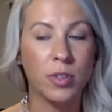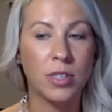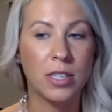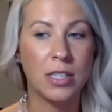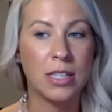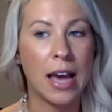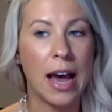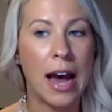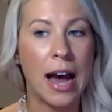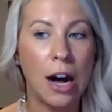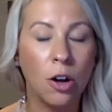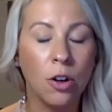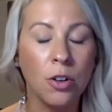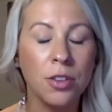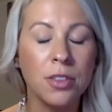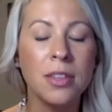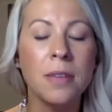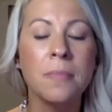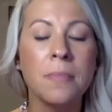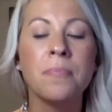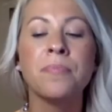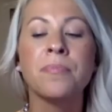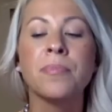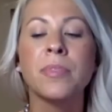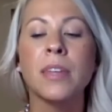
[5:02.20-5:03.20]
to the health.
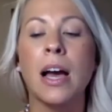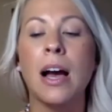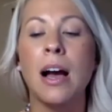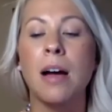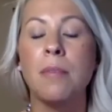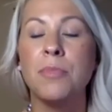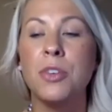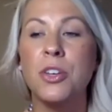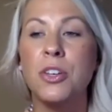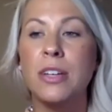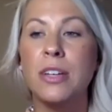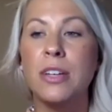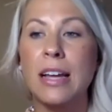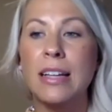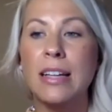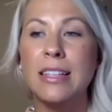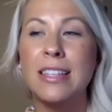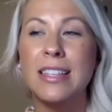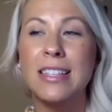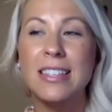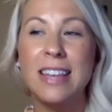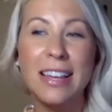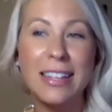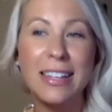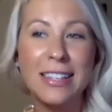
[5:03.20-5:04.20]
The United
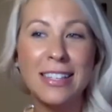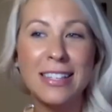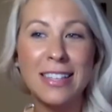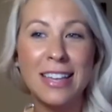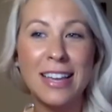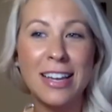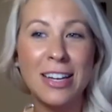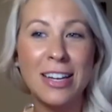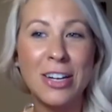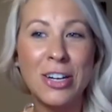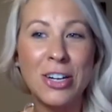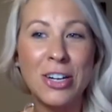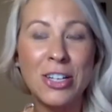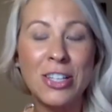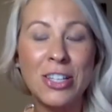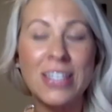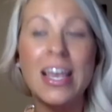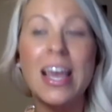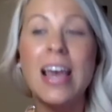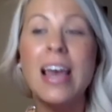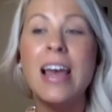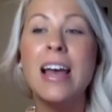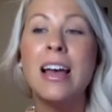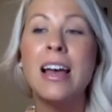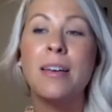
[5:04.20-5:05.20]
States standards
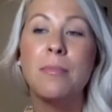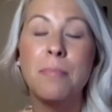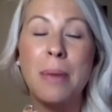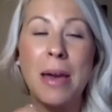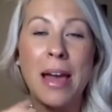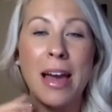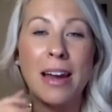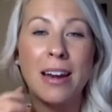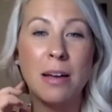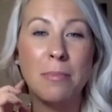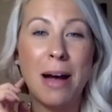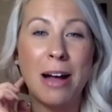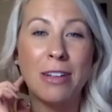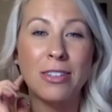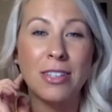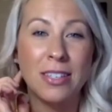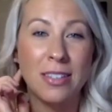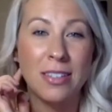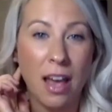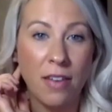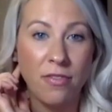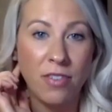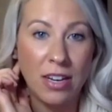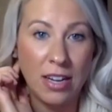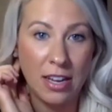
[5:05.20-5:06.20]
ban about
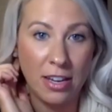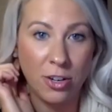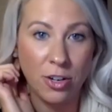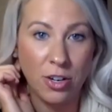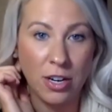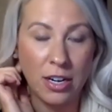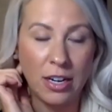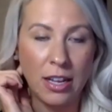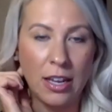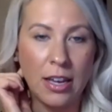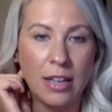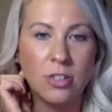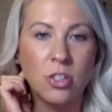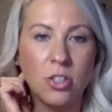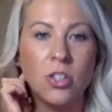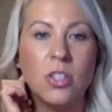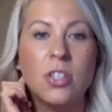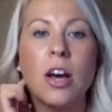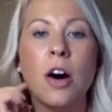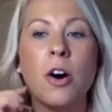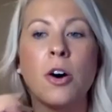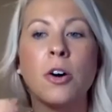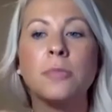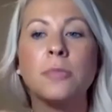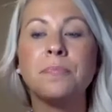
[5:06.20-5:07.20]
7 ingredients.
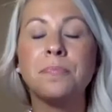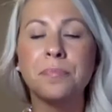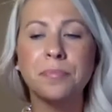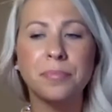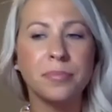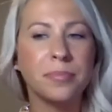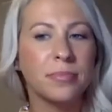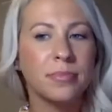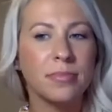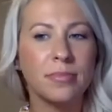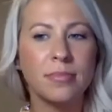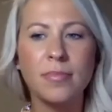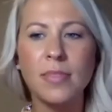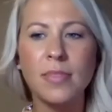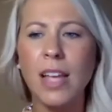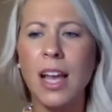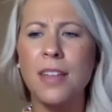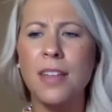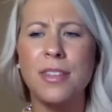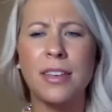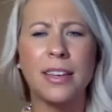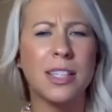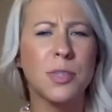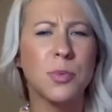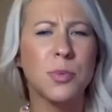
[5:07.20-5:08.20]
So I
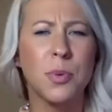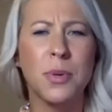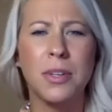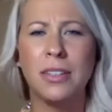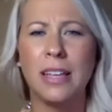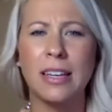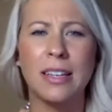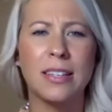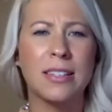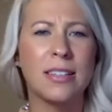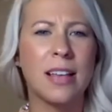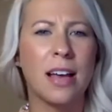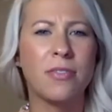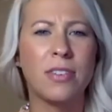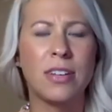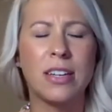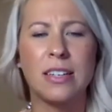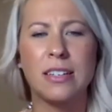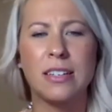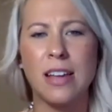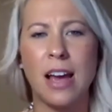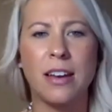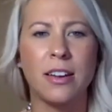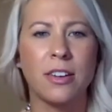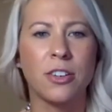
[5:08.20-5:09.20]
think it's between like 7 and
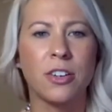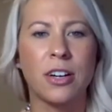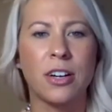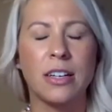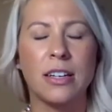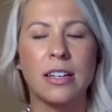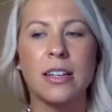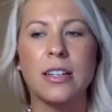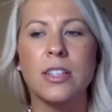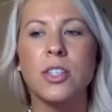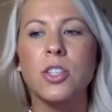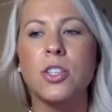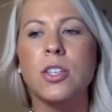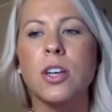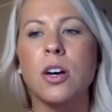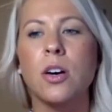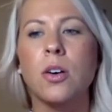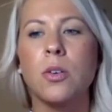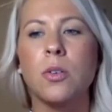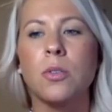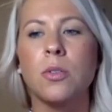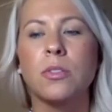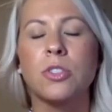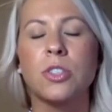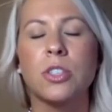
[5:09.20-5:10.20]
10 ingredients.
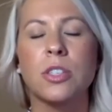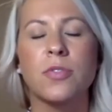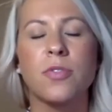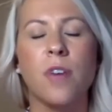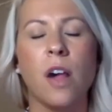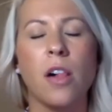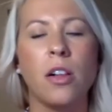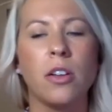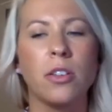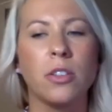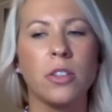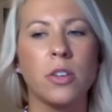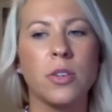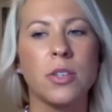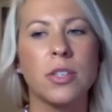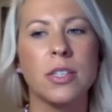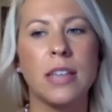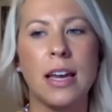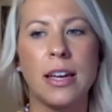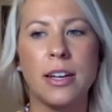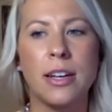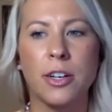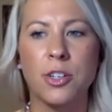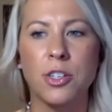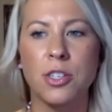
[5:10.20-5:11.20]
So just following those
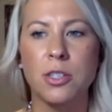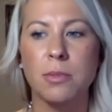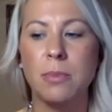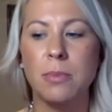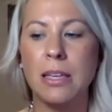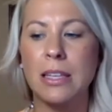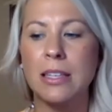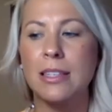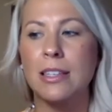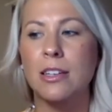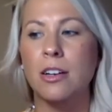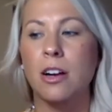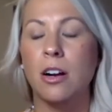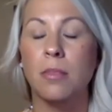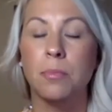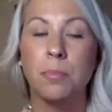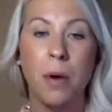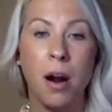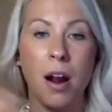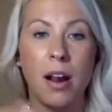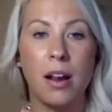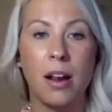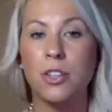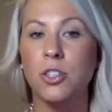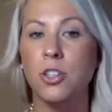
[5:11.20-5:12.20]
standards means that our
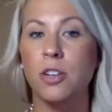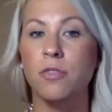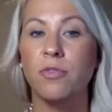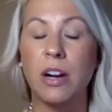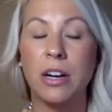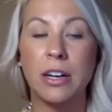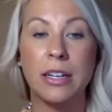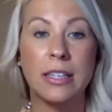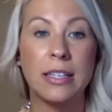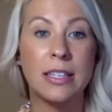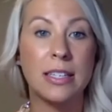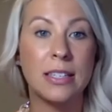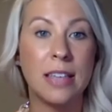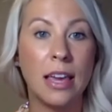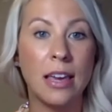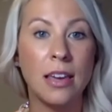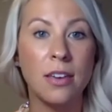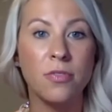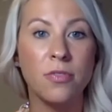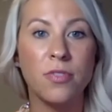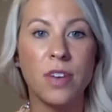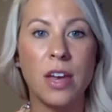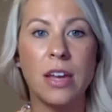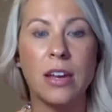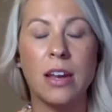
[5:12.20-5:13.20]
products are very safe
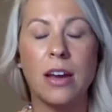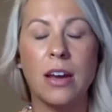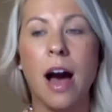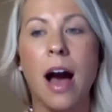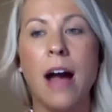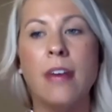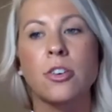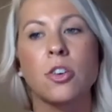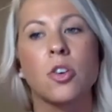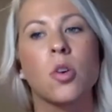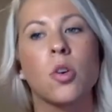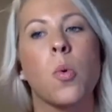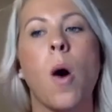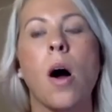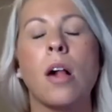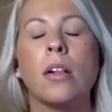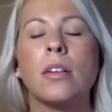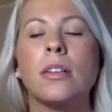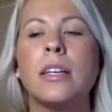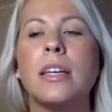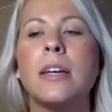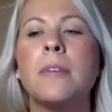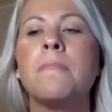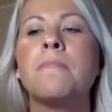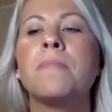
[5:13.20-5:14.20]
and a higher
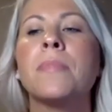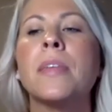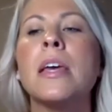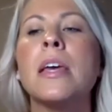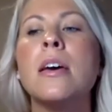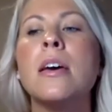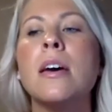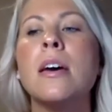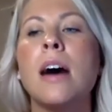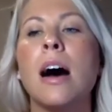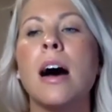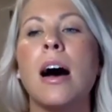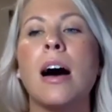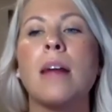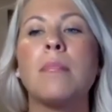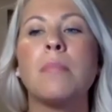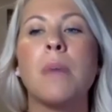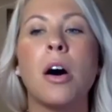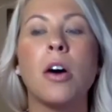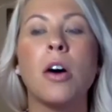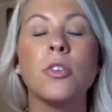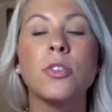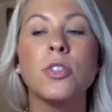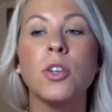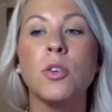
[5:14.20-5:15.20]
quality.
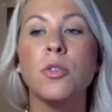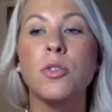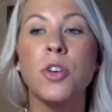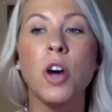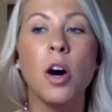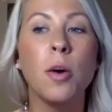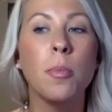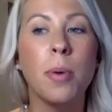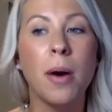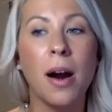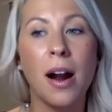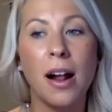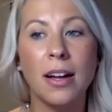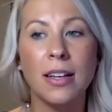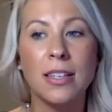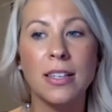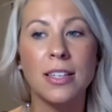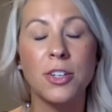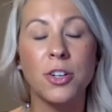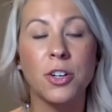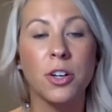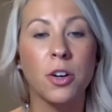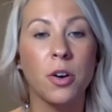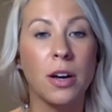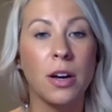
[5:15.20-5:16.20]
Also, no products that
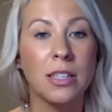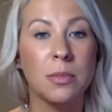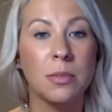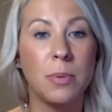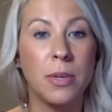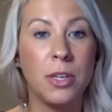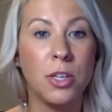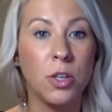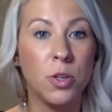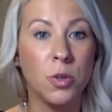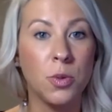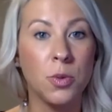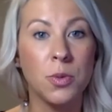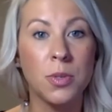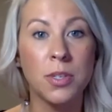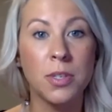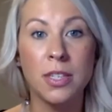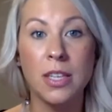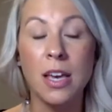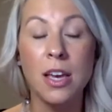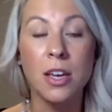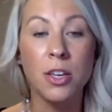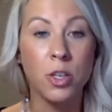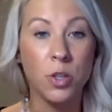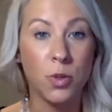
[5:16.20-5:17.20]
you're going to be
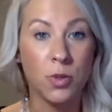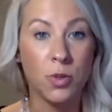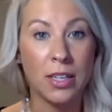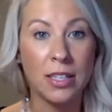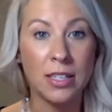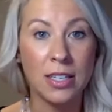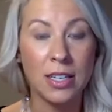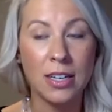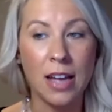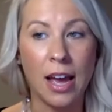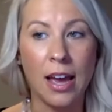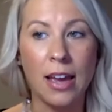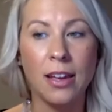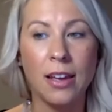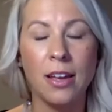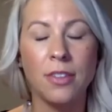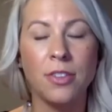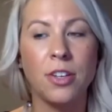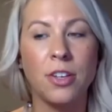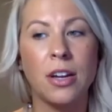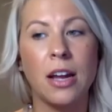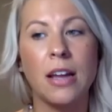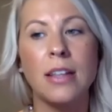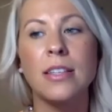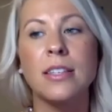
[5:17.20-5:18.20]
using tonight in the
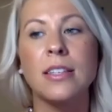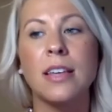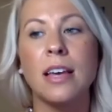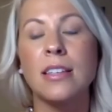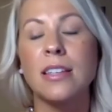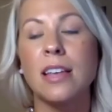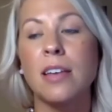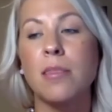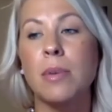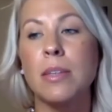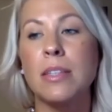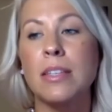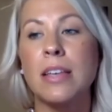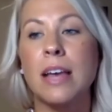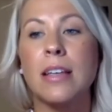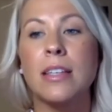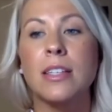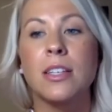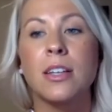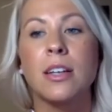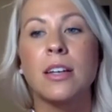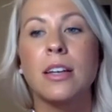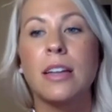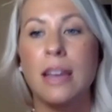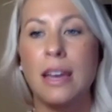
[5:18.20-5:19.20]
United States have been
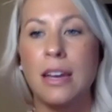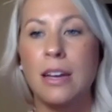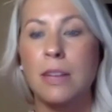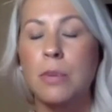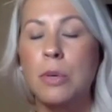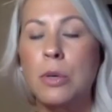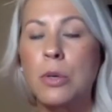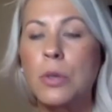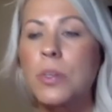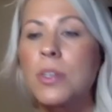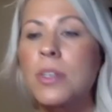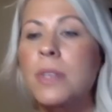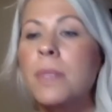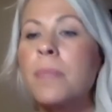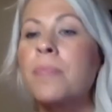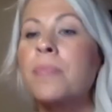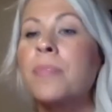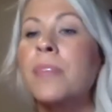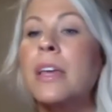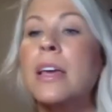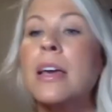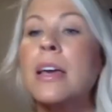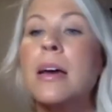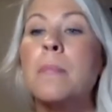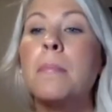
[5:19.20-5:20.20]
tested on animals.
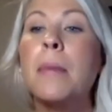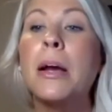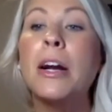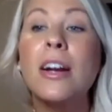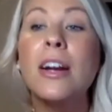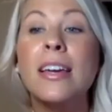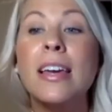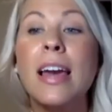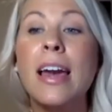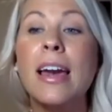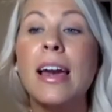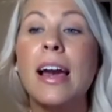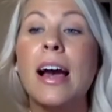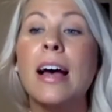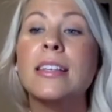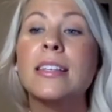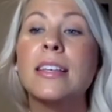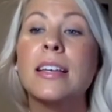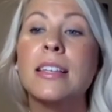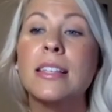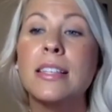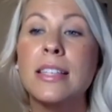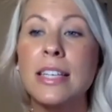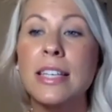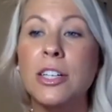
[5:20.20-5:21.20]
Mary Kay has
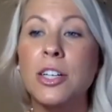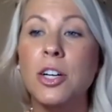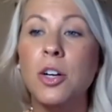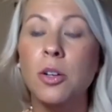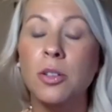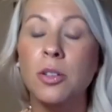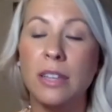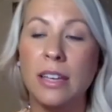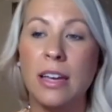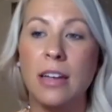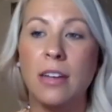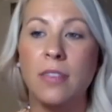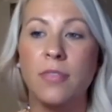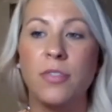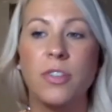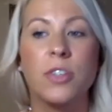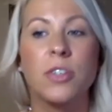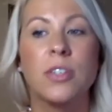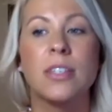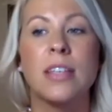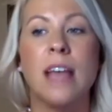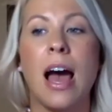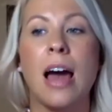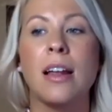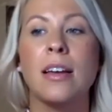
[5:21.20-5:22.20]
a 0 landfill
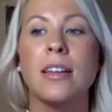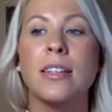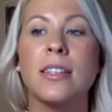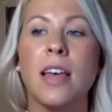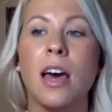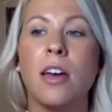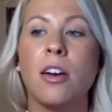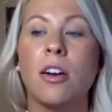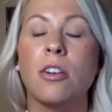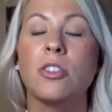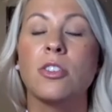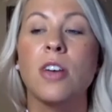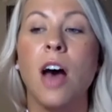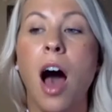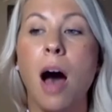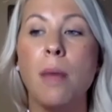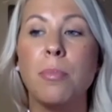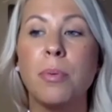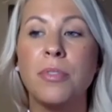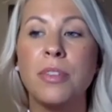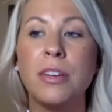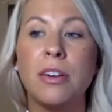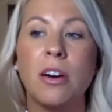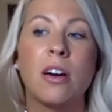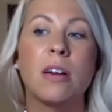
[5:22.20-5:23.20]
status at our
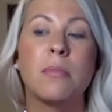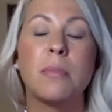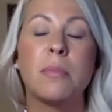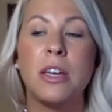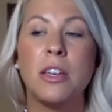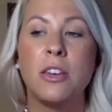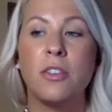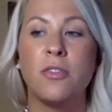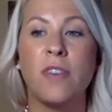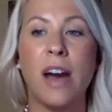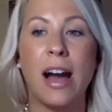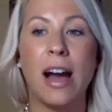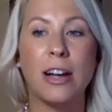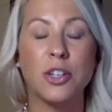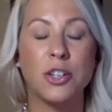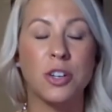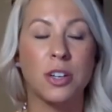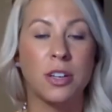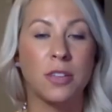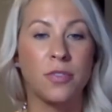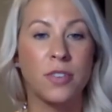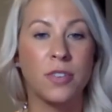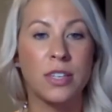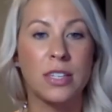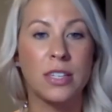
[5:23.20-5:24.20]
top-of-the-art
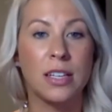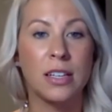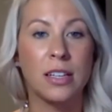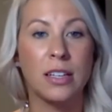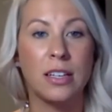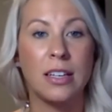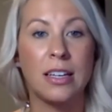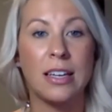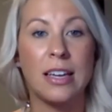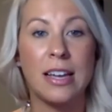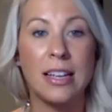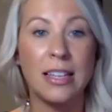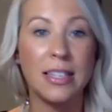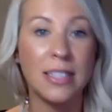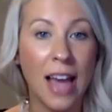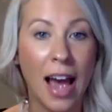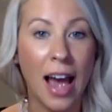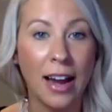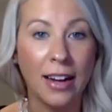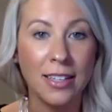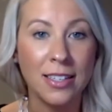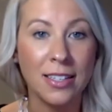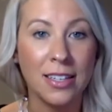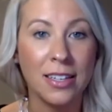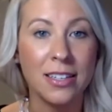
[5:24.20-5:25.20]
manufacturing facility in
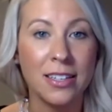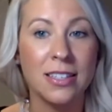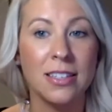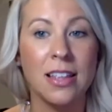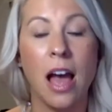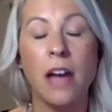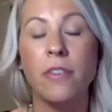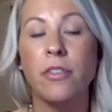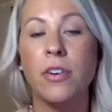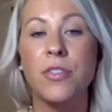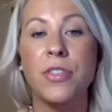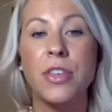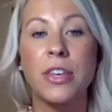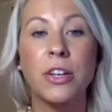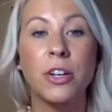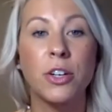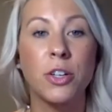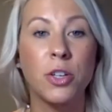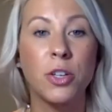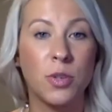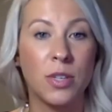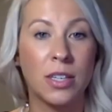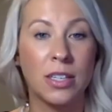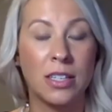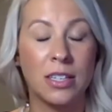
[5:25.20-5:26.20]
Texas, and everything you're
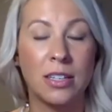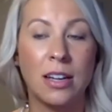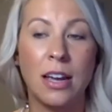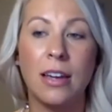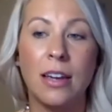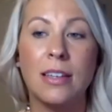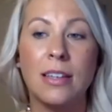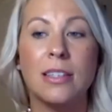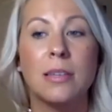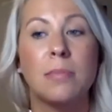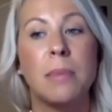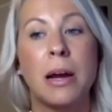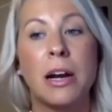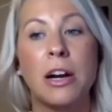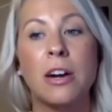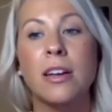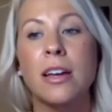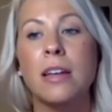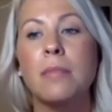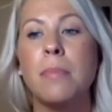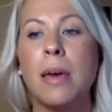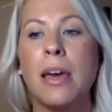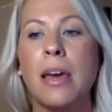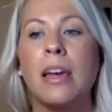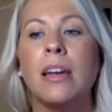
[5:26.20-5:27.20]
using tonight is
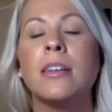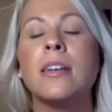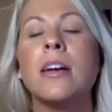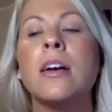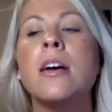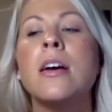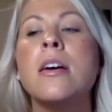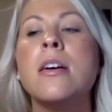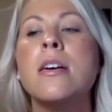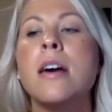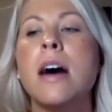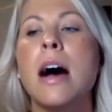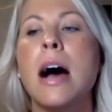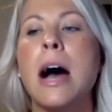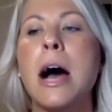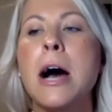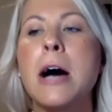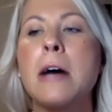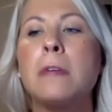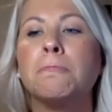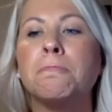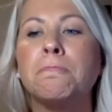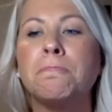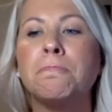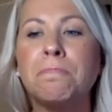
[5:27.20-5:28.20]
American made.
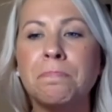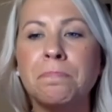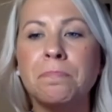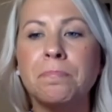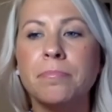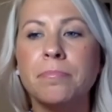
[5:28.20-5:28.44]
And